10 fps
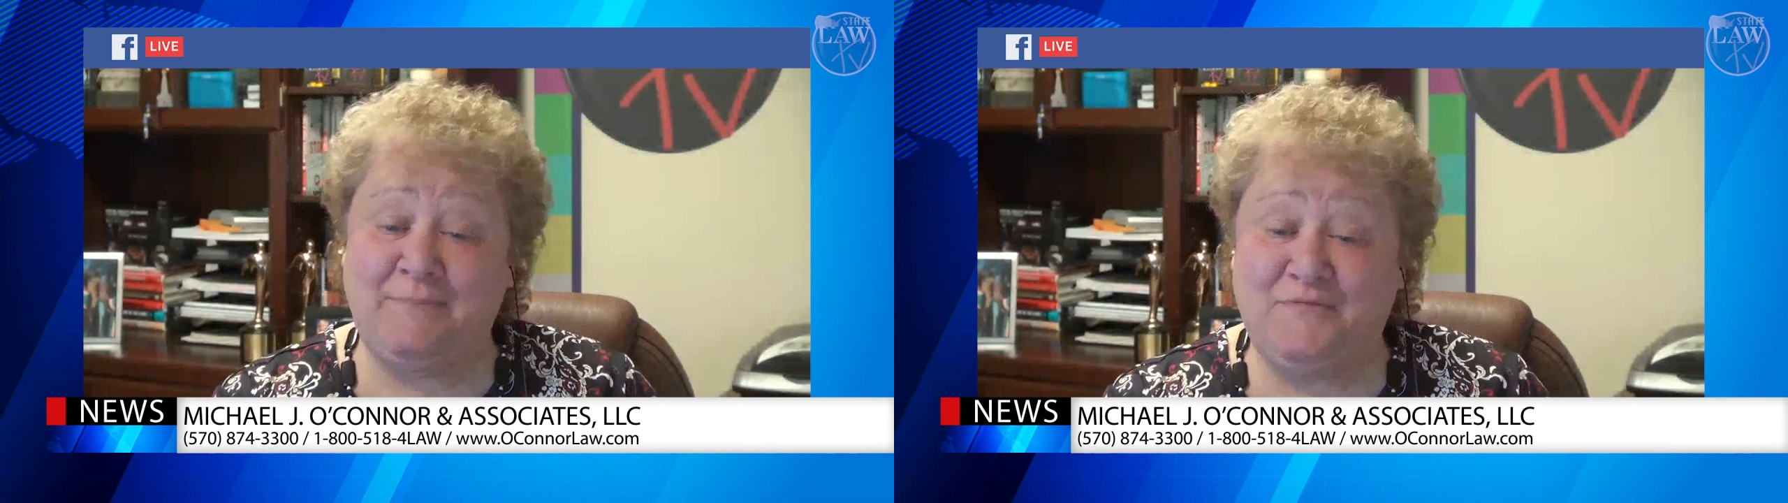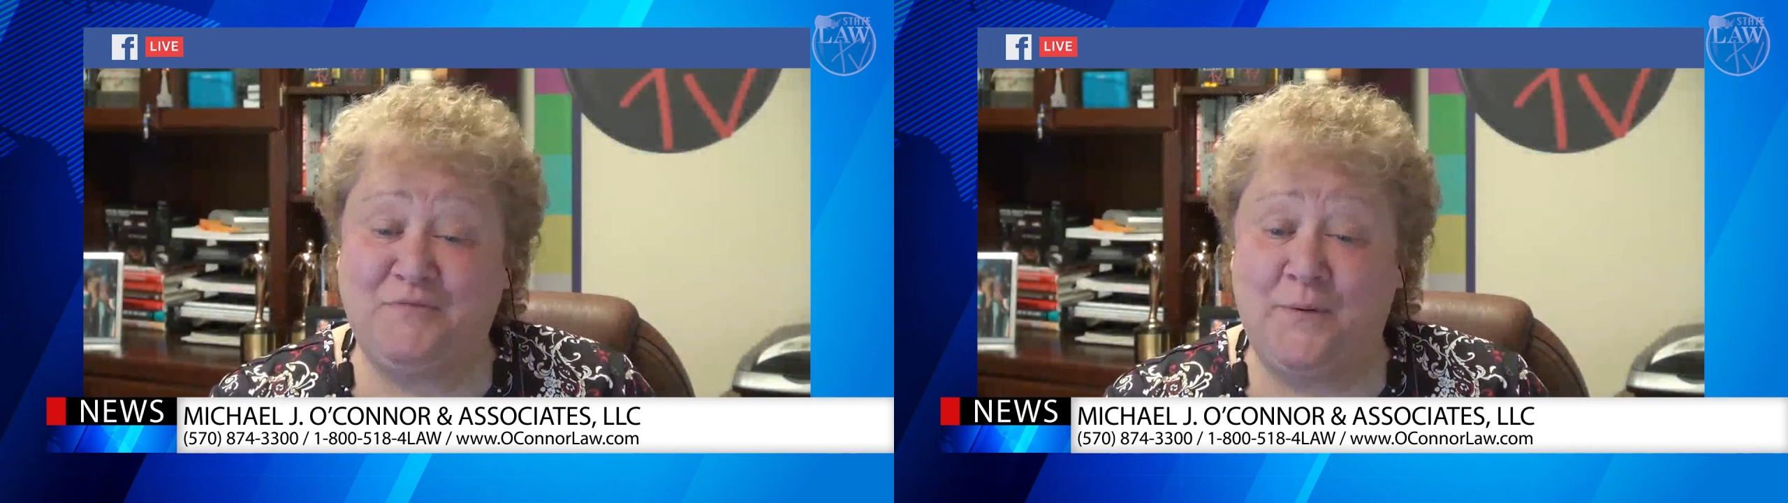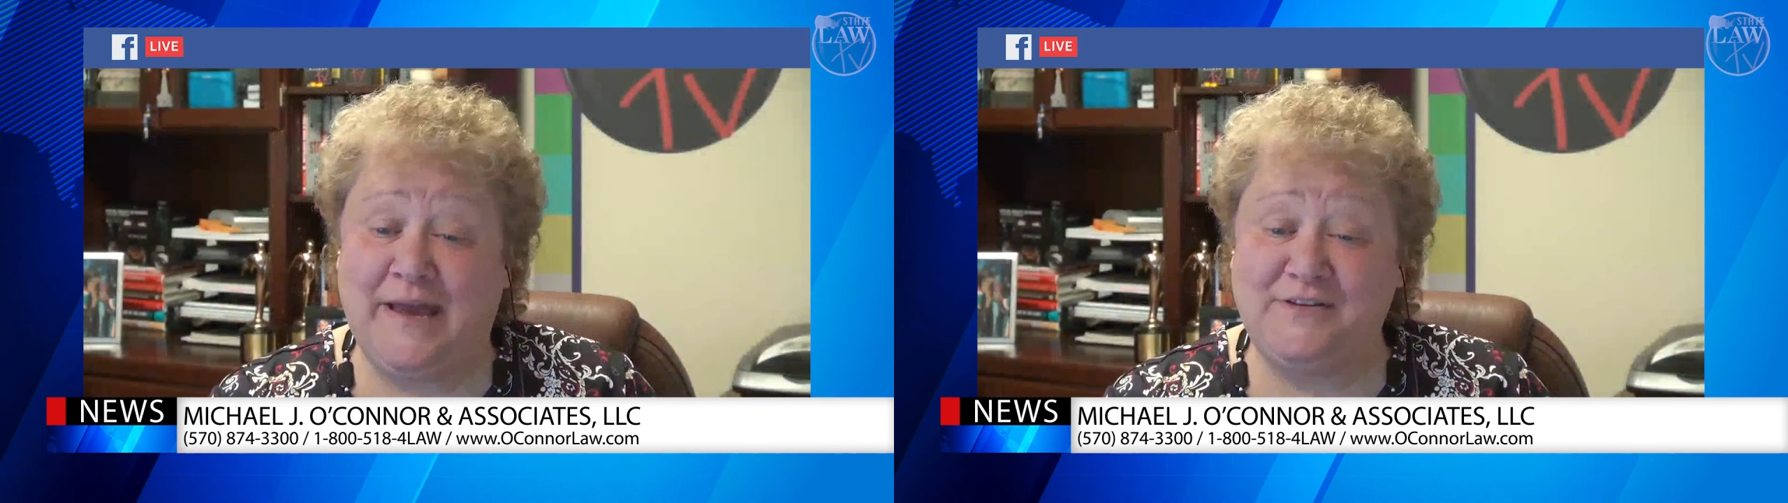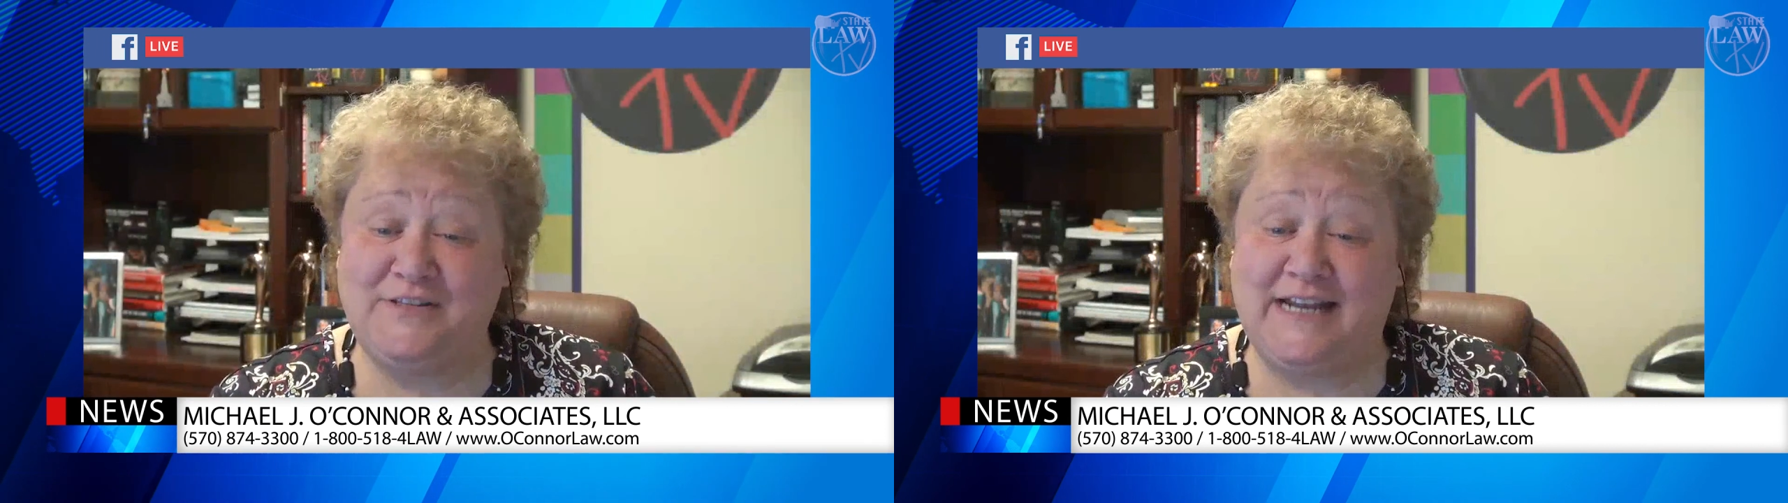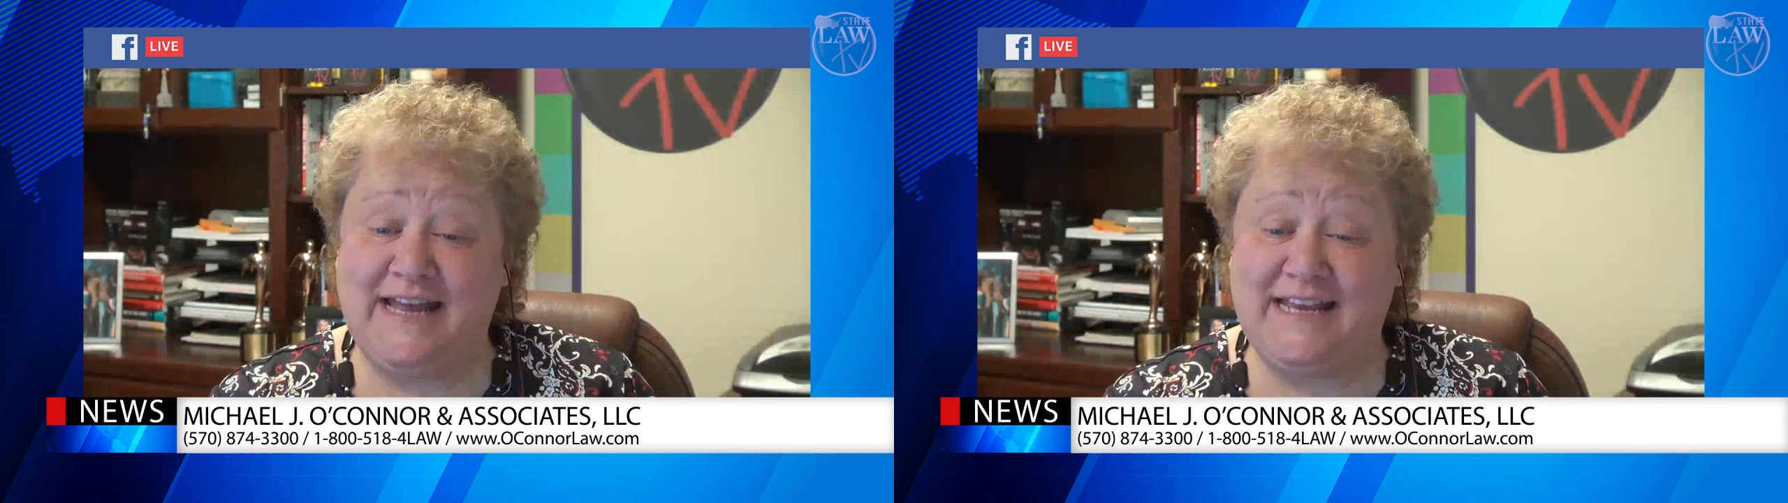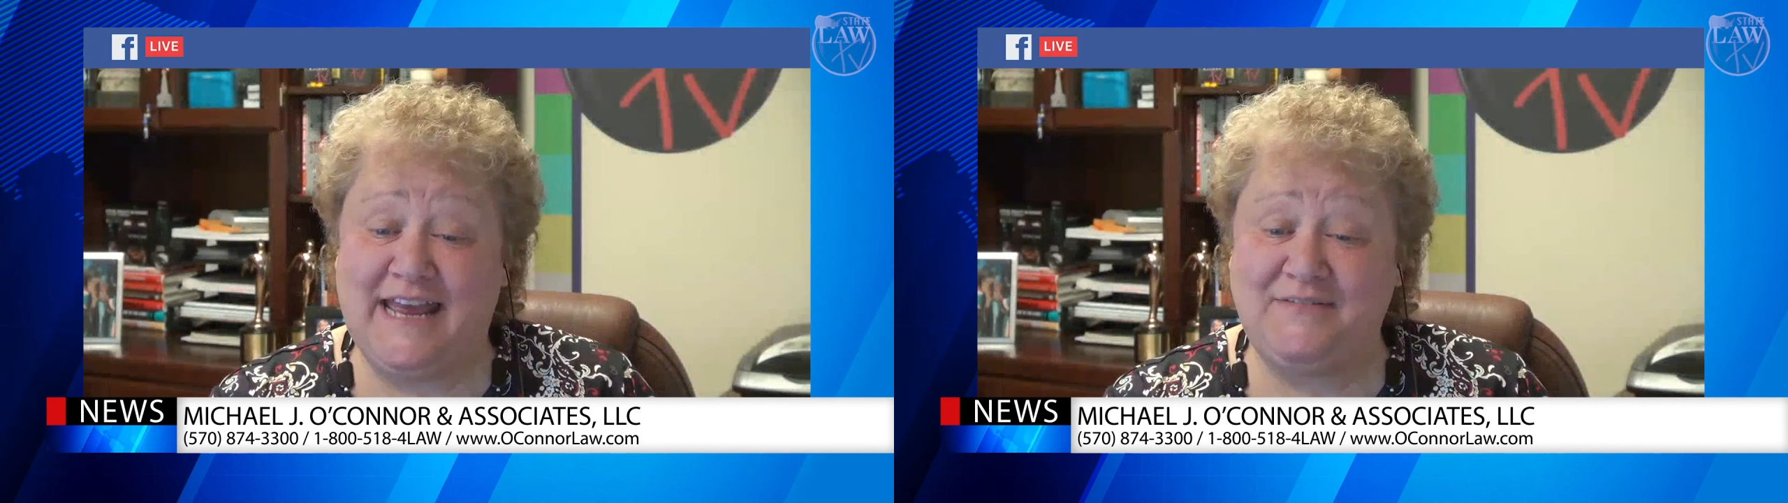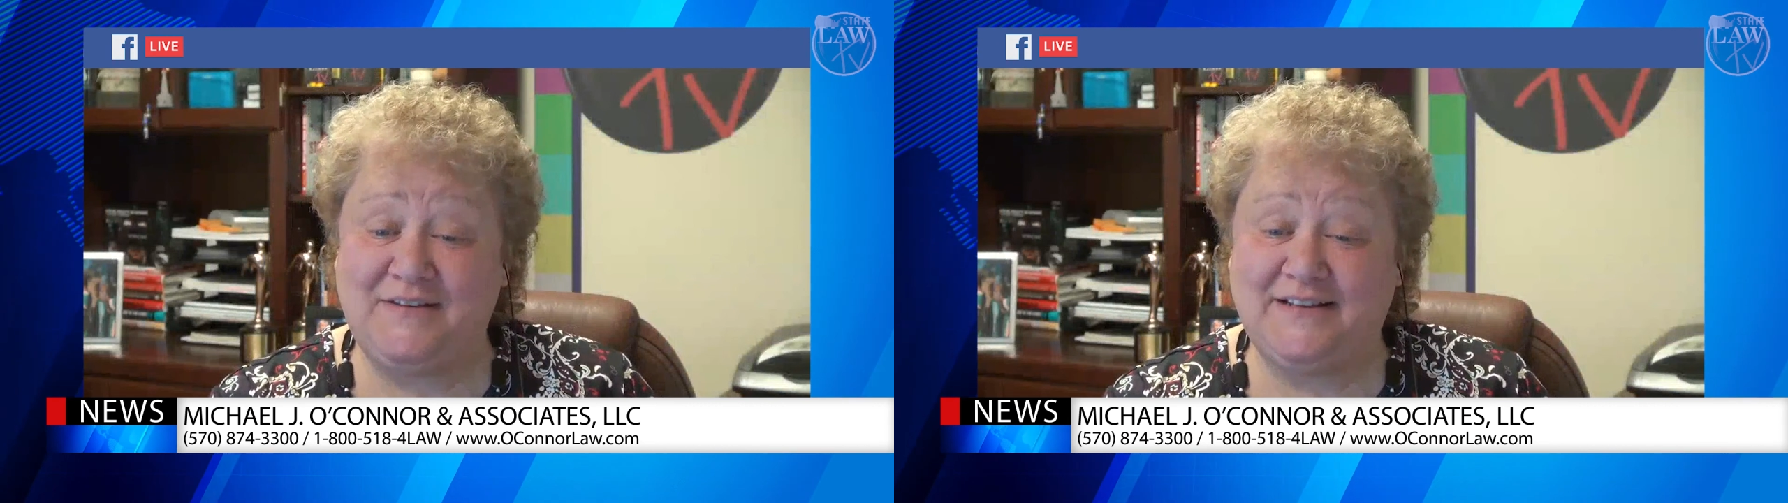before we go today, Dave?